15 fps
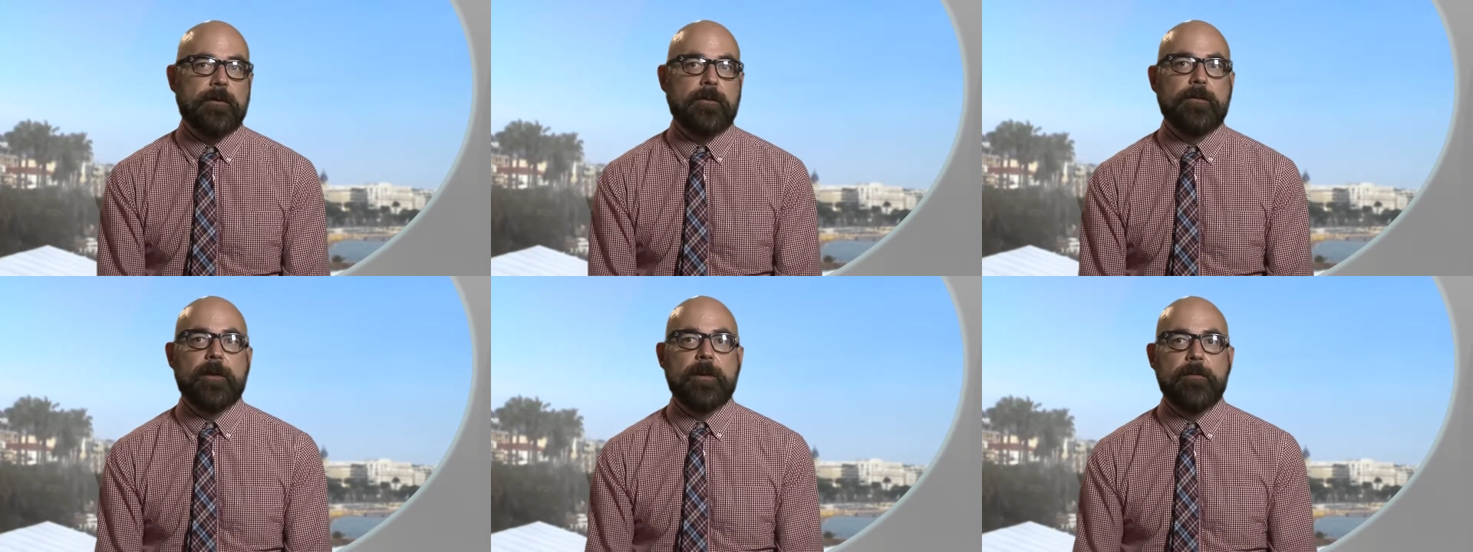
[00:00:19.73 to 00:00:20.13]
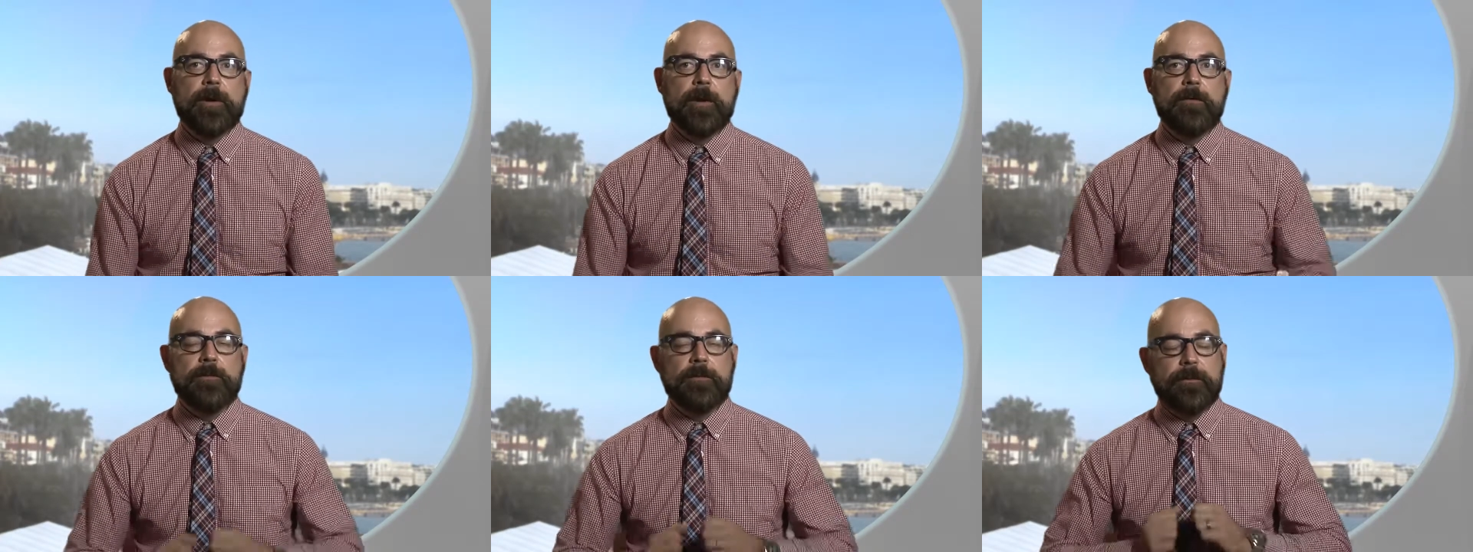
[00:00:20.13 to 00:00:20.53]
It's not
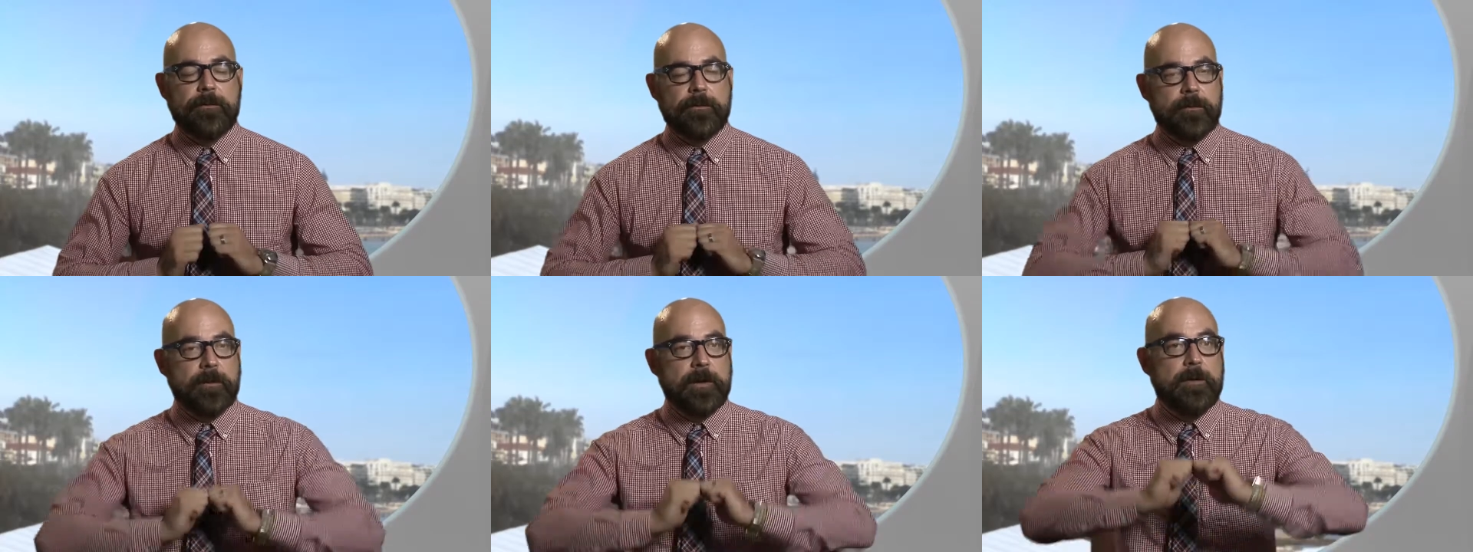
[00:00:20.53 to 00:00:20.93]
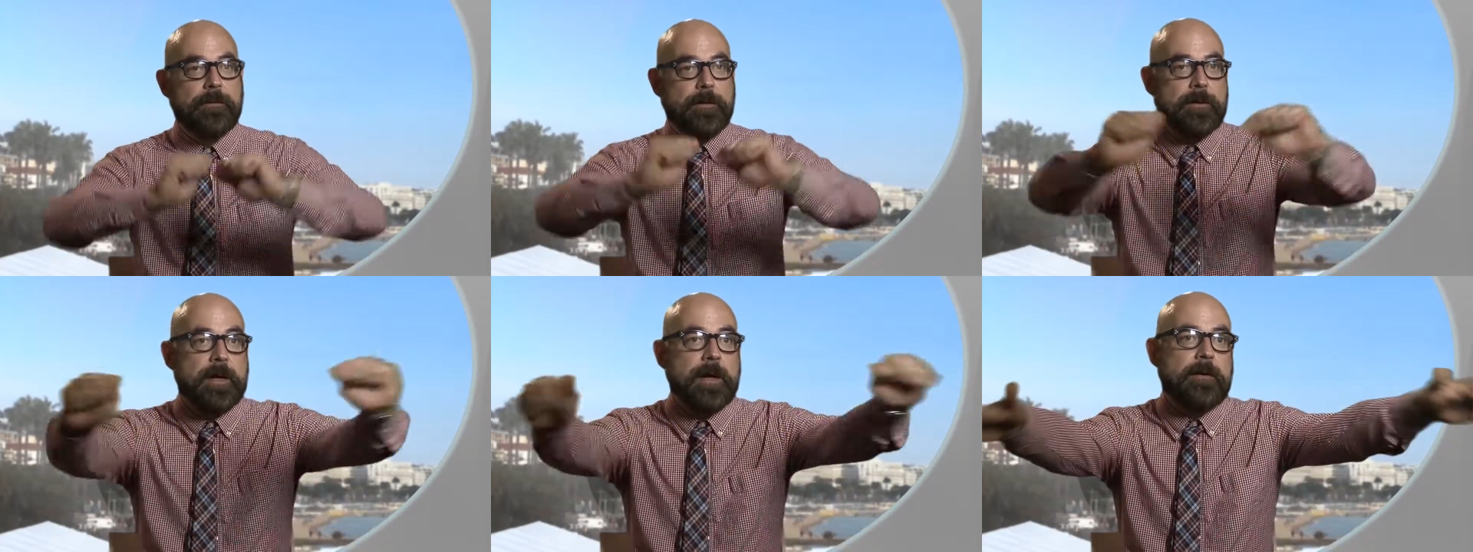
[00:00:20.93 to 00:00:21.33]
about just throwing
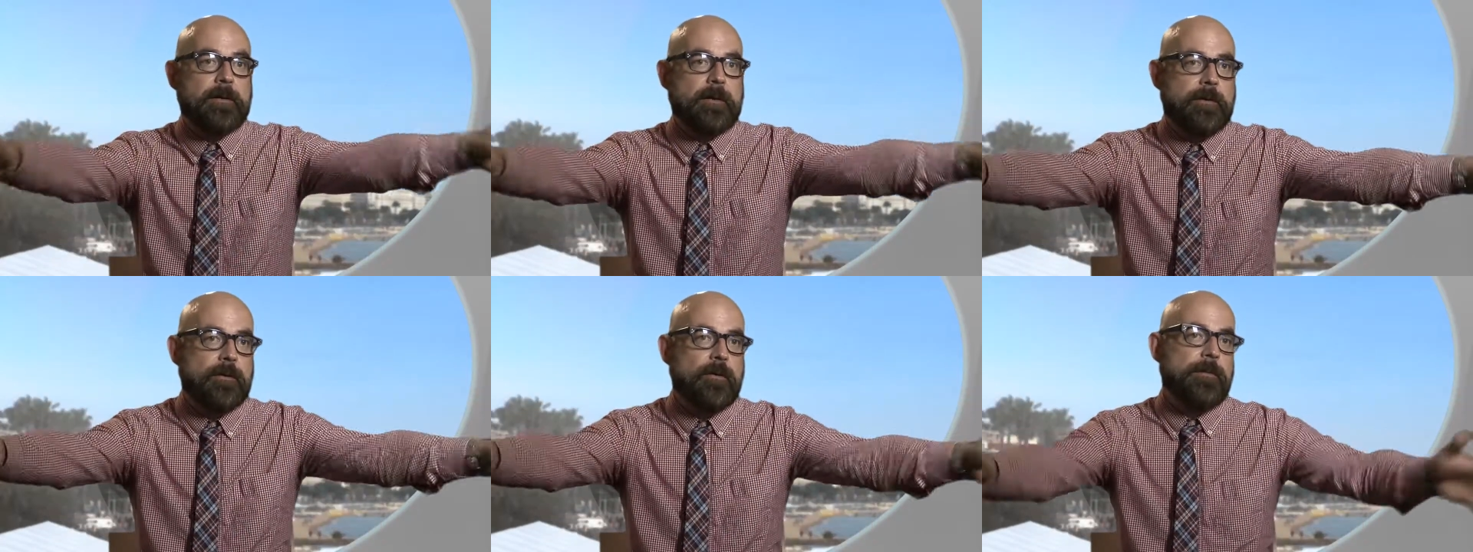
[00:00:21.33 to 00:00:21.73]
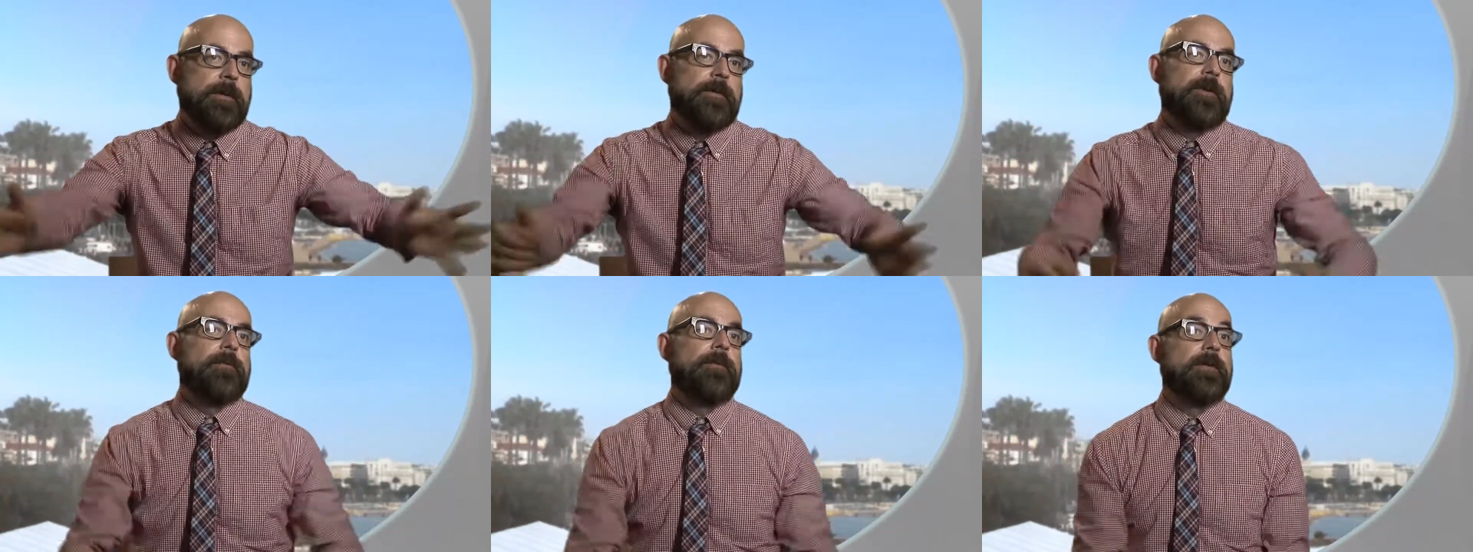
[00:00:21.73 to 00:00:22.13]
out the net and
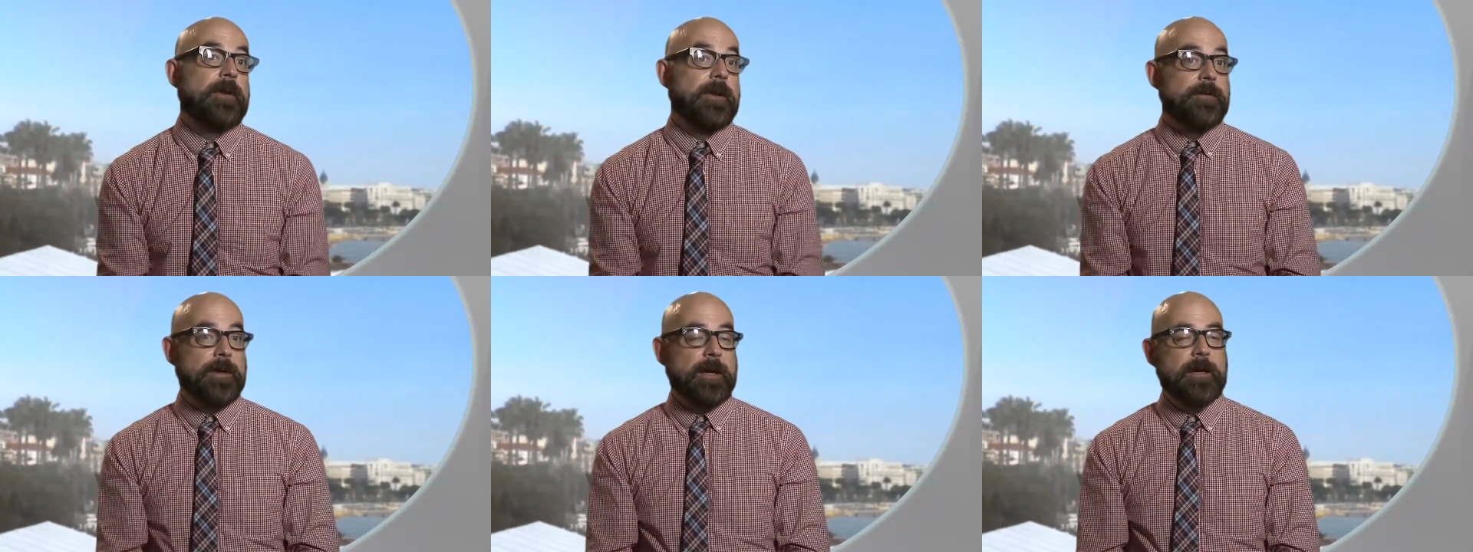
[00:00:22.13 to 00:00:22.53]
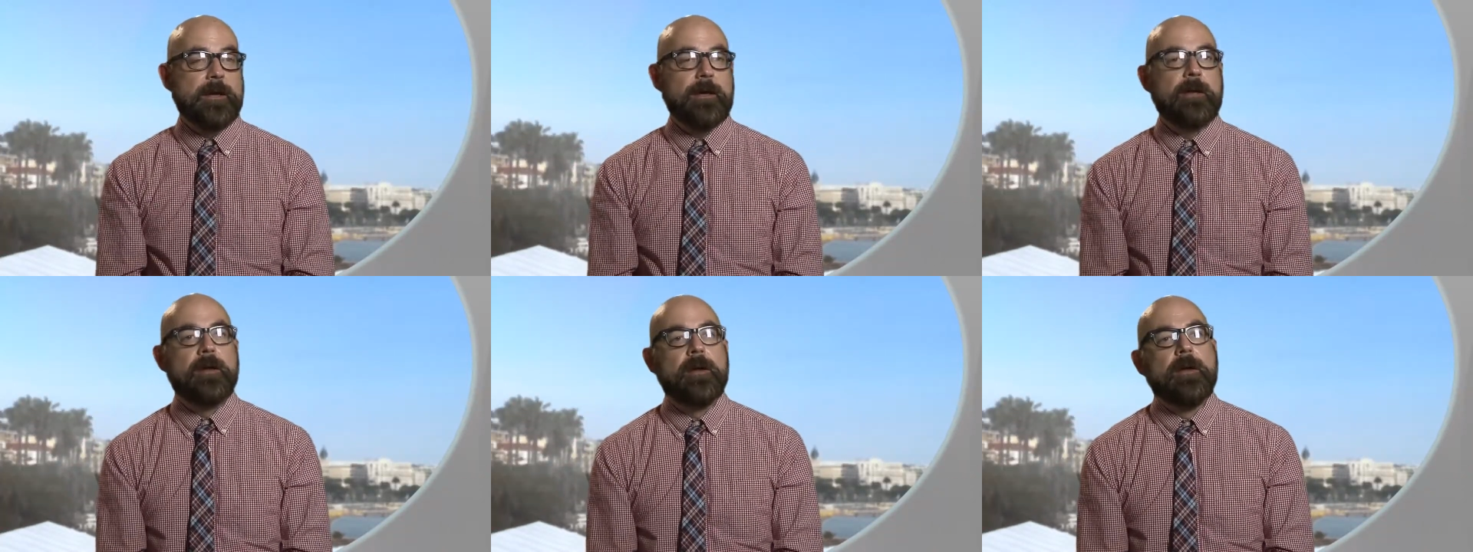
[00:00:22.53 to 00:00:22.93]
hoping someone's going to take
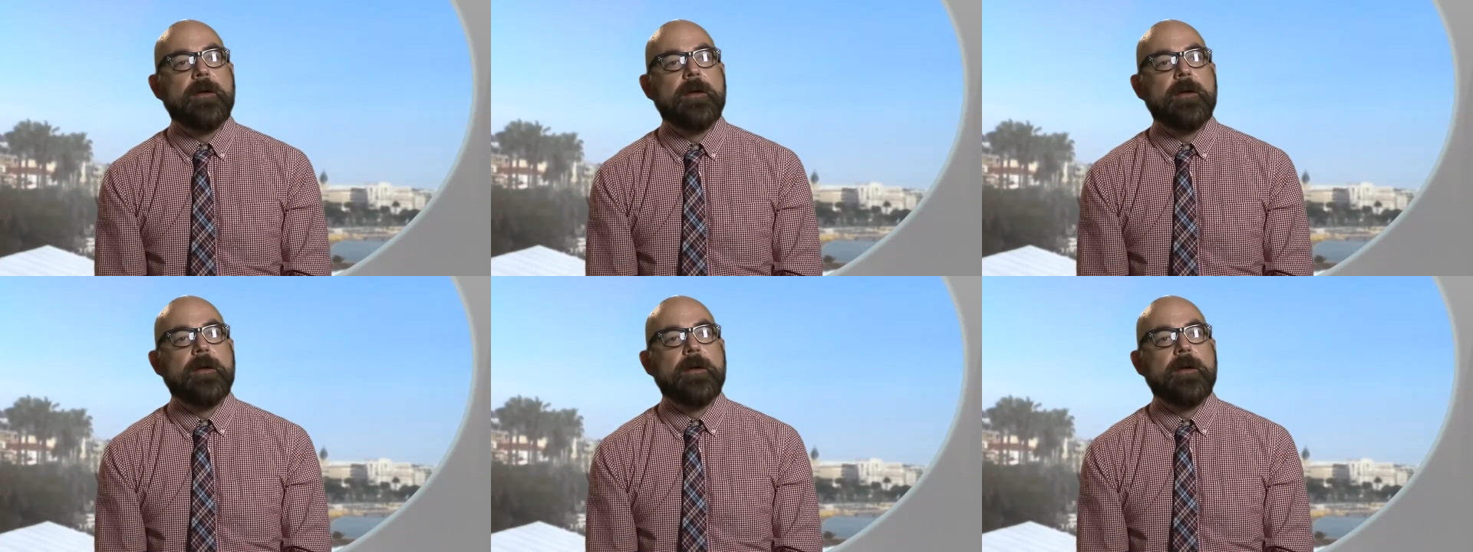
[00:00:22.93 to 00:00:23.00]
it.